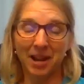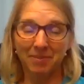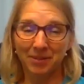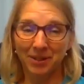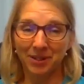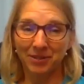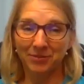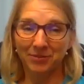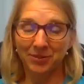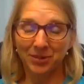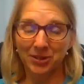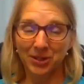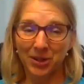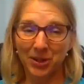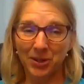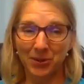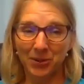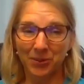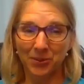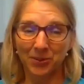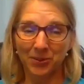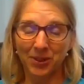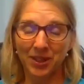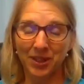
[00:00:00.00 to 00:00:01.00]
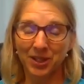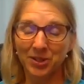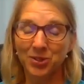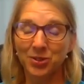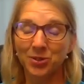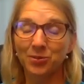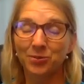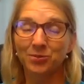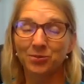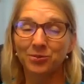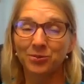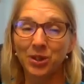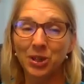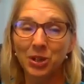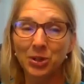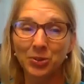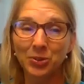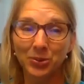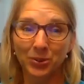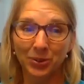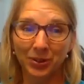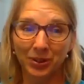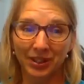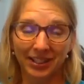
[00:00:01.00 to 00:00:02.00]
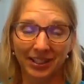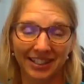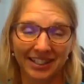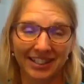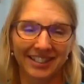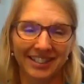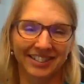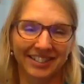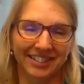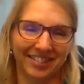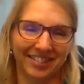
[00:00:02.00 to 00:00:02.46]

happy for you that you feel good and